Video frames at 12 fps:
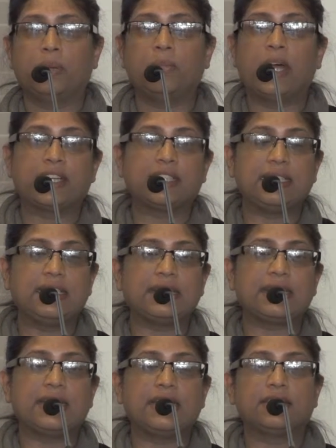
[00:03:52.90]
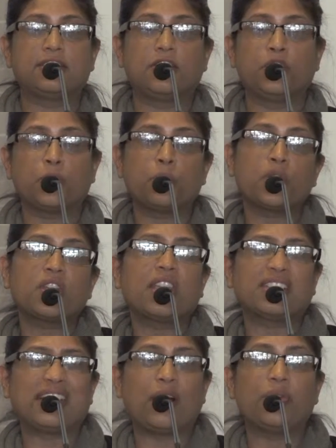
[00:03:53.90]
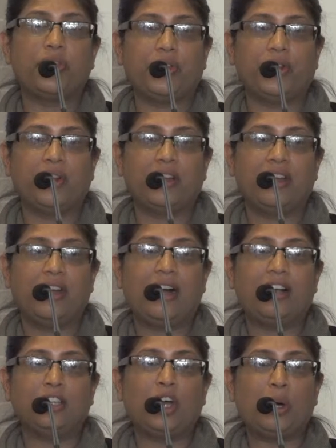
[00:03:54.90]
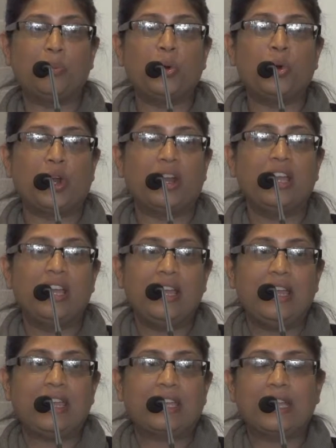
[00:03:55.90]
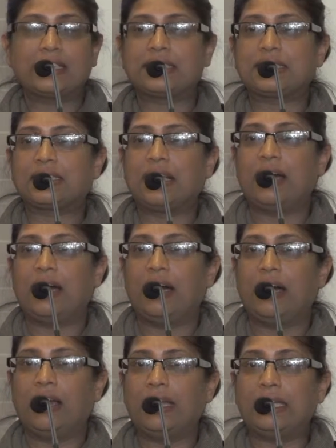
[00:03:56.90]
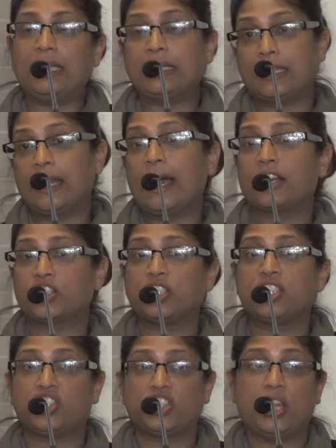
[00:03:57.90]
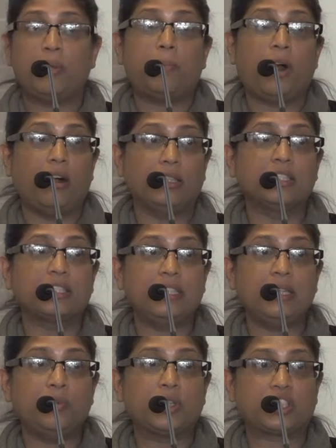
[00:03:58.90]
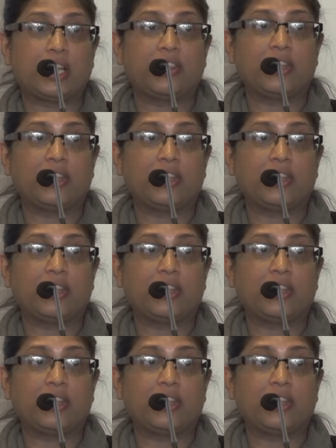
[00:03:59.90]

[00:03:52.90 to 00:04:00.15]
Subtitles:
magazines is your work gets out there a lot more. It can actually shape policy, which I